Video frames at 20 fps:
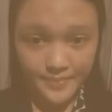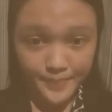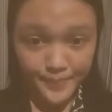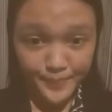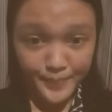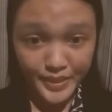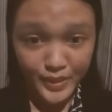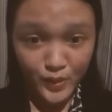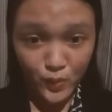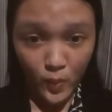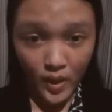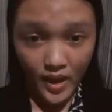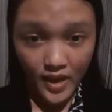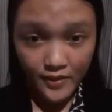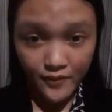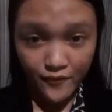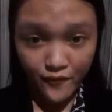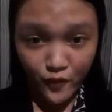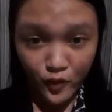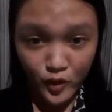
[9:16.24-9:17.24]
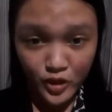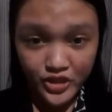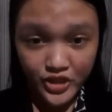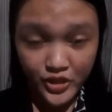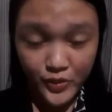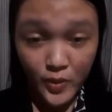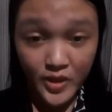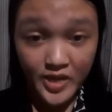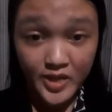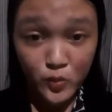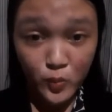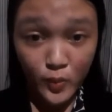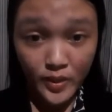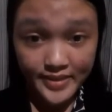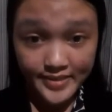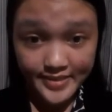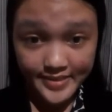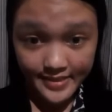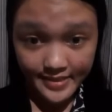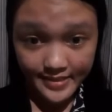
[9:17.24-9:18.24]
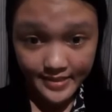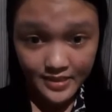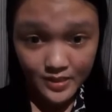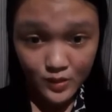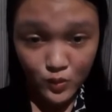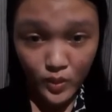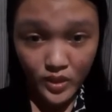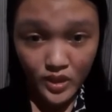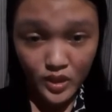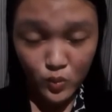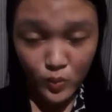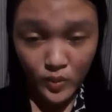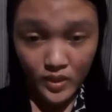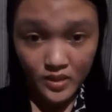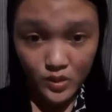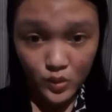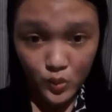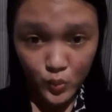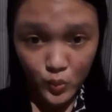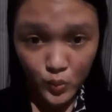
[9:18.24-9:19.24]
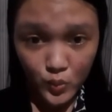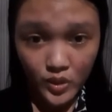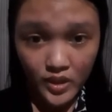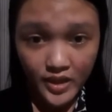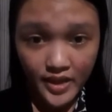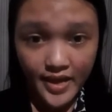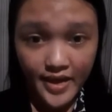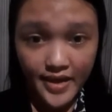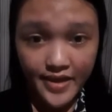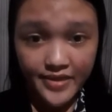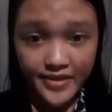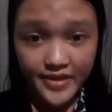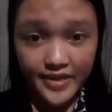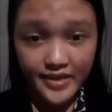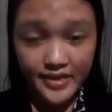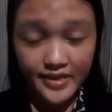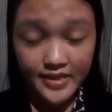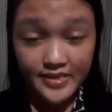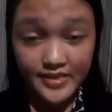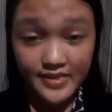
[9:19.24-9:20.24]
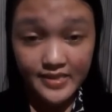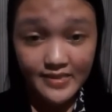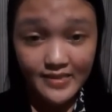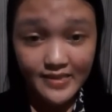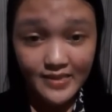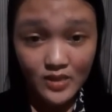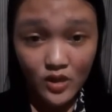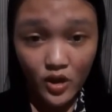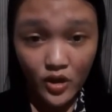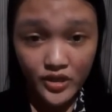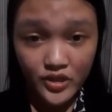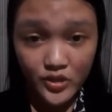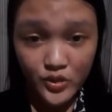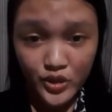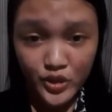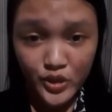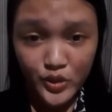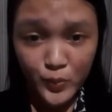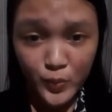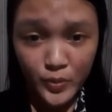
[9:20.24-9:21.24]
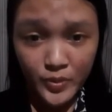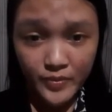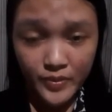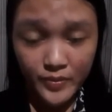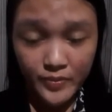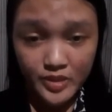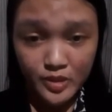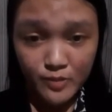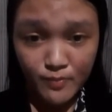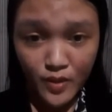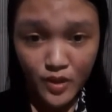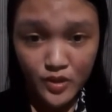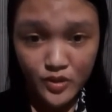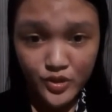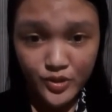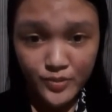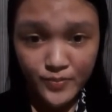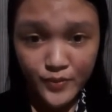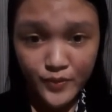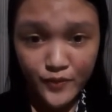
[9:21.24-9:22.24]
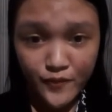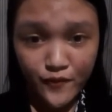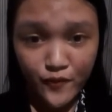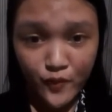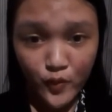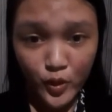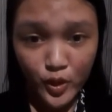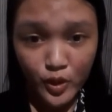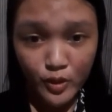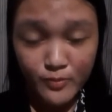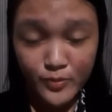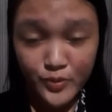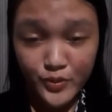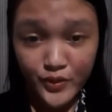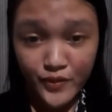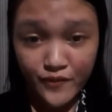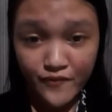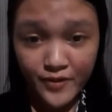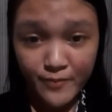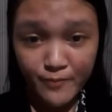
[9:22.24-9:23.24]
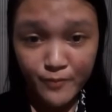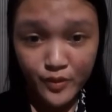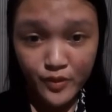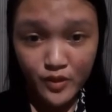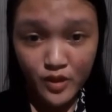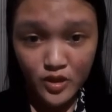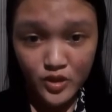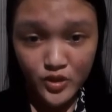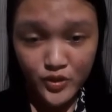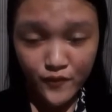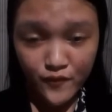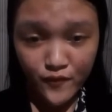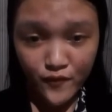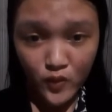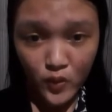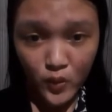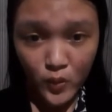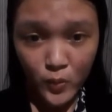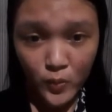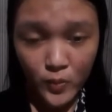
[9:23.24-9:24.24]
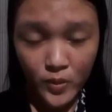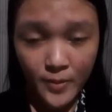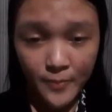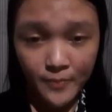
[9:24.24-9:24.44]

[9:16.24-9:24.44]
Meanwhile, for January 26, 2022, the assistant auditors will be responsible for observing production flow.